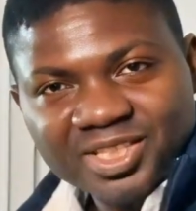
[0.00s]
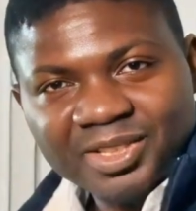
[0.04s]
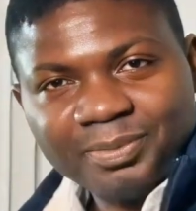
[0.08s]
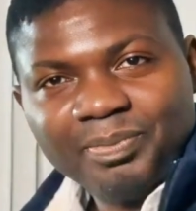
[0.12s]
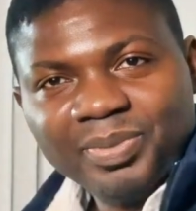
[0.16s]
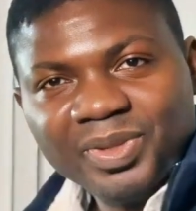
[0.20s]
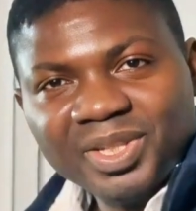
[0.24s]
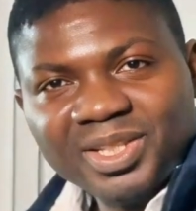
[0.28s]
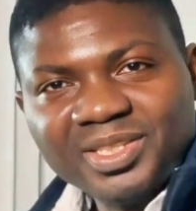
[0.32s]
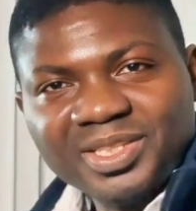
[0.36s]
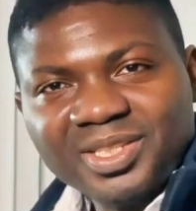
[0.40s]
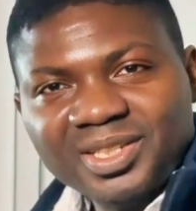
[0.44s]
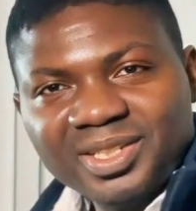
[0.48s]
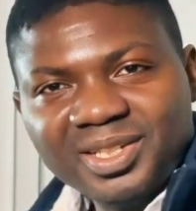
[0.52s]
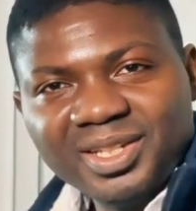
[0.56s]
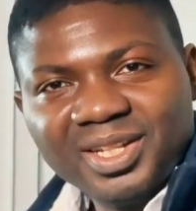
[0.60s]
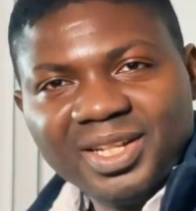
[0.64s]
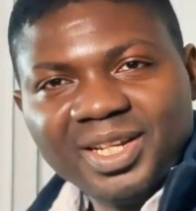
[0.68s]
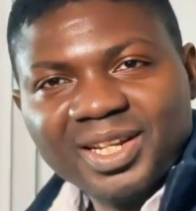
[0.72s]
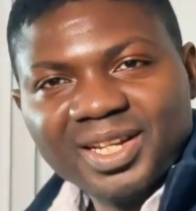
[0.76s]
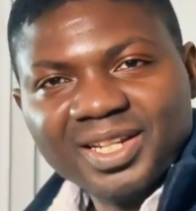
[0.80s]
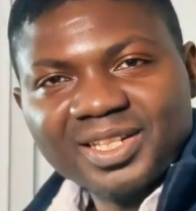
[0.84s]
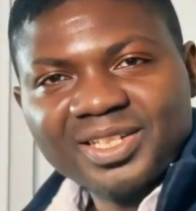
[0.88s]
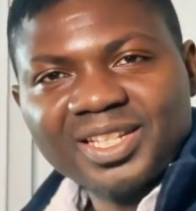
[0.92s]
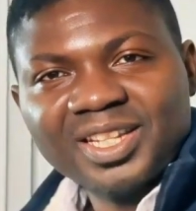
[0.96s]
depicting
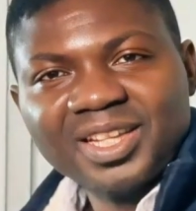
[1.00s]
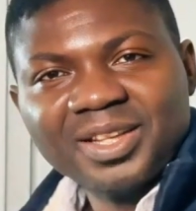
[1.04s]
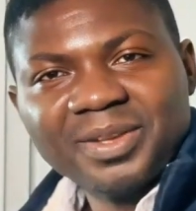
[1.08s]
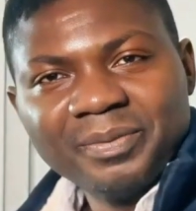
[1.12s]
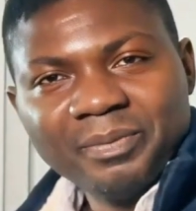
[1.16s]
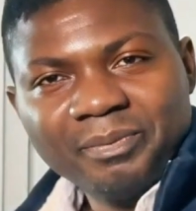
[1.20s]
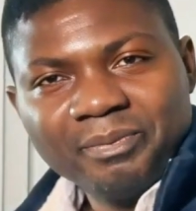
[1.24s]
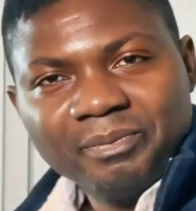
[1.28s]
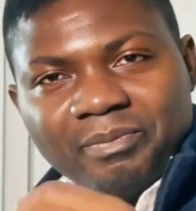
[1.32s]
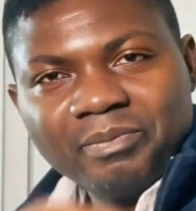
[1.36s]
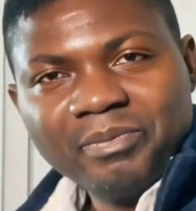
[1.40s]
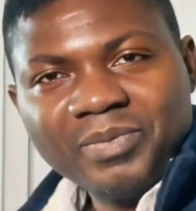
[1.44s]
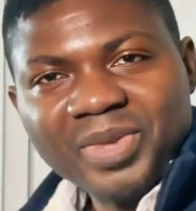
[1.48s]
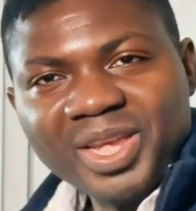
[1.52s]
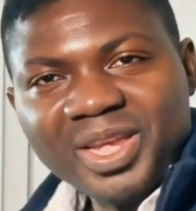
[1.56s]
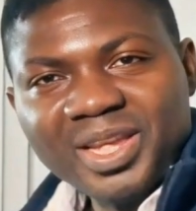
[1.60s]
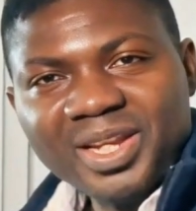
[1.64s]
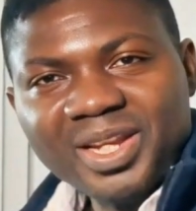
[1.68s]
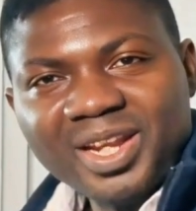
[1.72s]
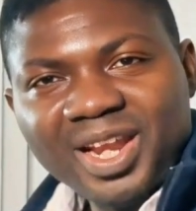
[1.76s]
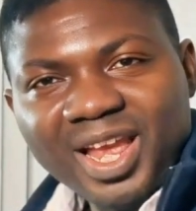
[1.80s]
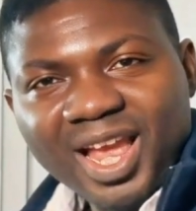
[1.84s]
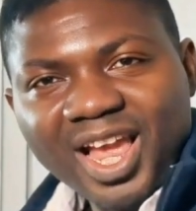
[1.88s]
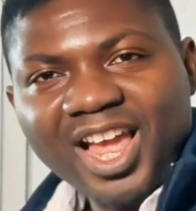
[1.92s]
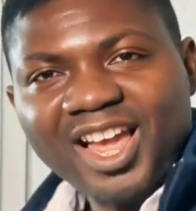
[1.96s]
that
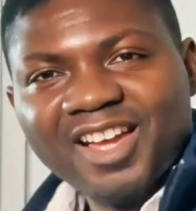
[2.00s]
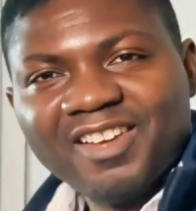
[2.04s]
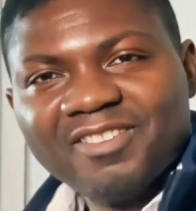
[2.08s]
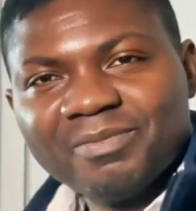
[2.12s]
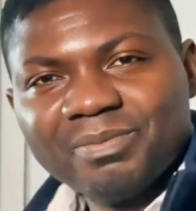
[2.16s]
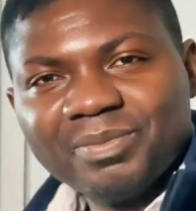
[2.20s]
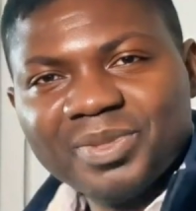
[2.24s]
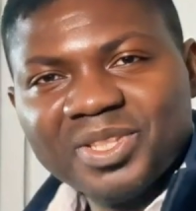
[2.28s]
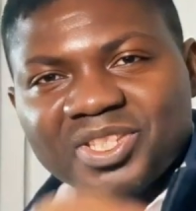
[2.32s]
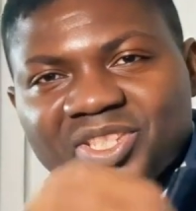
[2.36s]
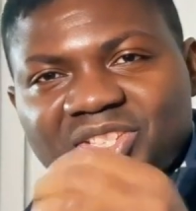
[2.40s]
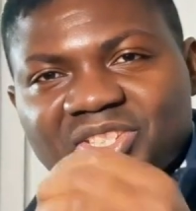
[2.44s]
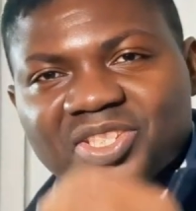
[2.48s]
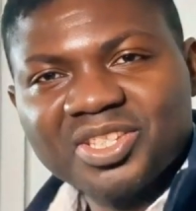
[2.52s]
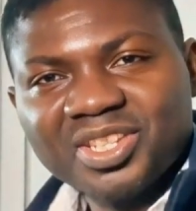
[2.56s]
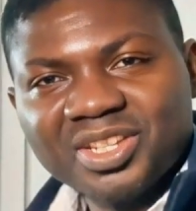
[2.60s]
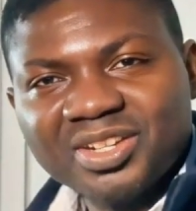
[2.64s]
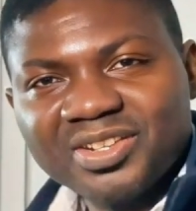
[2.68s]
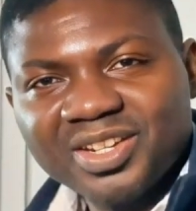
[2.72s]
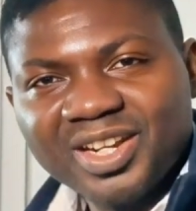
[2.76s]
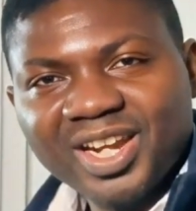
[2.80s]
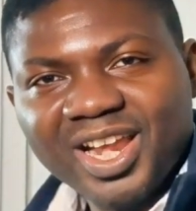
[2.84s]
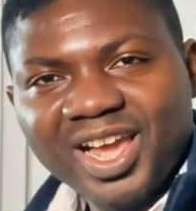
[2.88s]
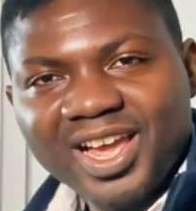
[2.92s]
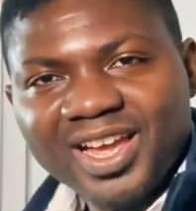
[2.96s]
men have been
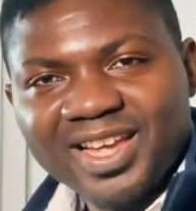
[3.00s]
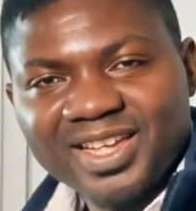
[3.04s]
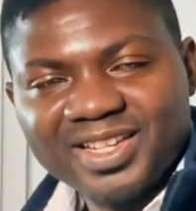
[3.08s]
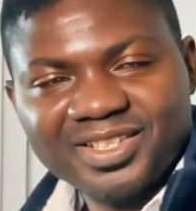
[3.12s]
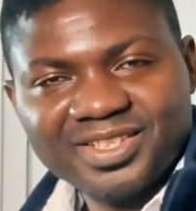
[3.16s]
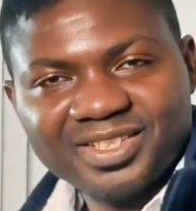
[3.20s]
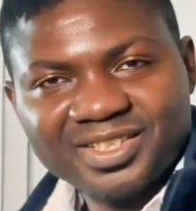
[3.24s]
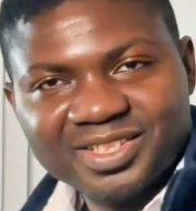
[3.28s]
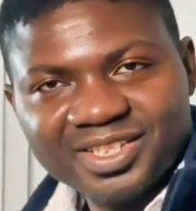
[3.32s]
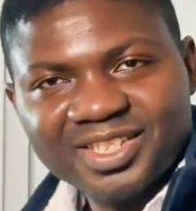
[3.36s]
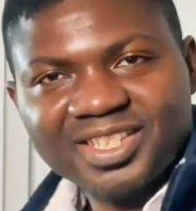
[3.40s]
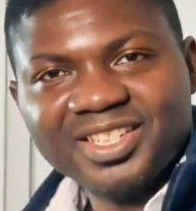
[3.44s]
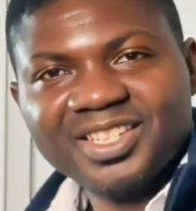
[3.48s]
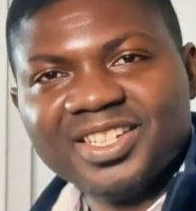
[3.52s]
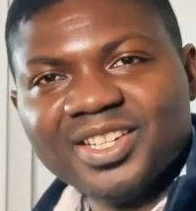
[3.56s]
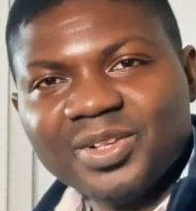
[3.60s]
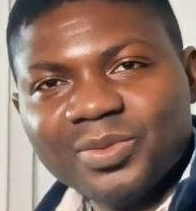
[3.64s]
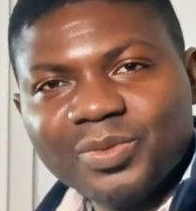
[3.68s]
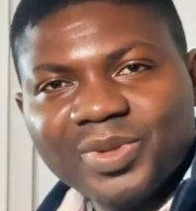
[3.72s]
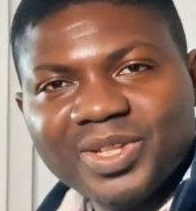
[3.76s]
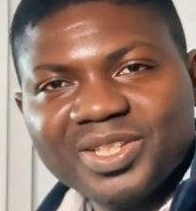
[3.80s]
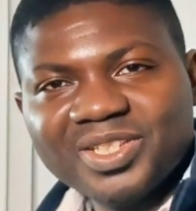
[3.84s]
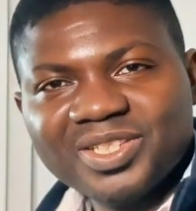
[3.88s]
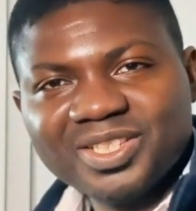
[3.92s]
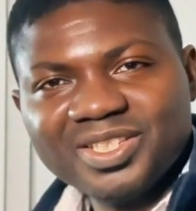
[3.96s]
sterilized in the
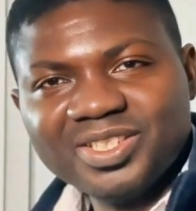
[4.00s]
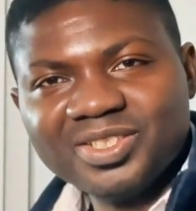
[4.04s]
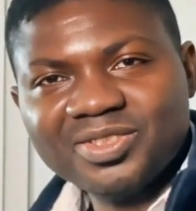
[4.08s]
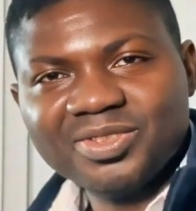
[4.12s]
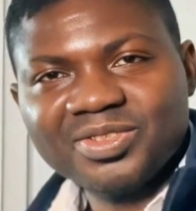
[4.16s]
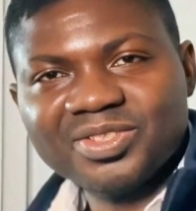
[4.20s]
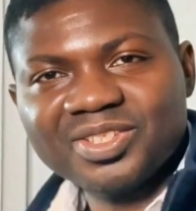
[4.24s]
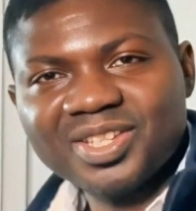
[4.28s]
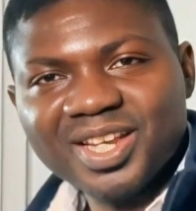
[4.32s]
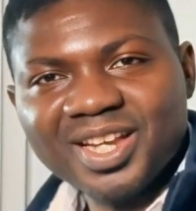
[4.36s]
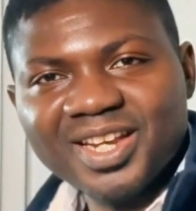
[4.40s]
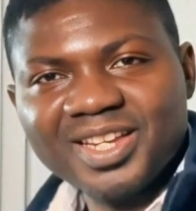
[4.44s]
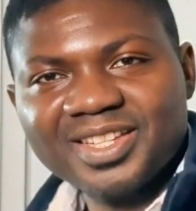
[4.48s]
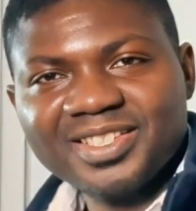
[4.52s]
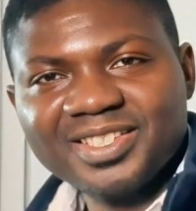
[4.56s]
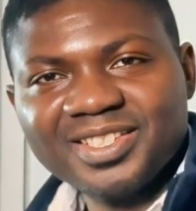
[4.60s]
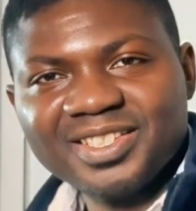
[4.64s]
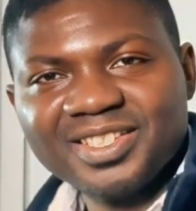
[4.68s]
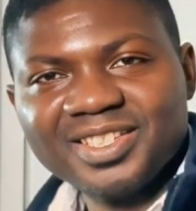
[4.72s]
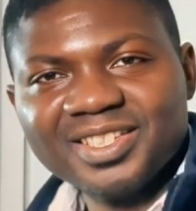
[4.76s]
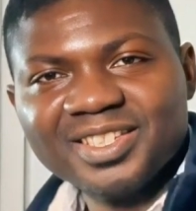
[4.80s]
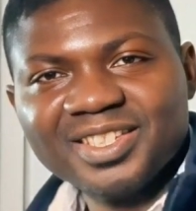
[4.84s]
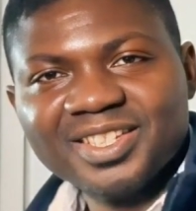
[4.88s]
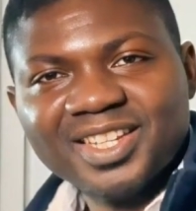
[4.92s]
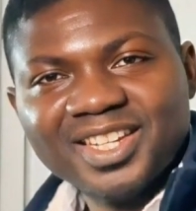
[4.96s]
Western society,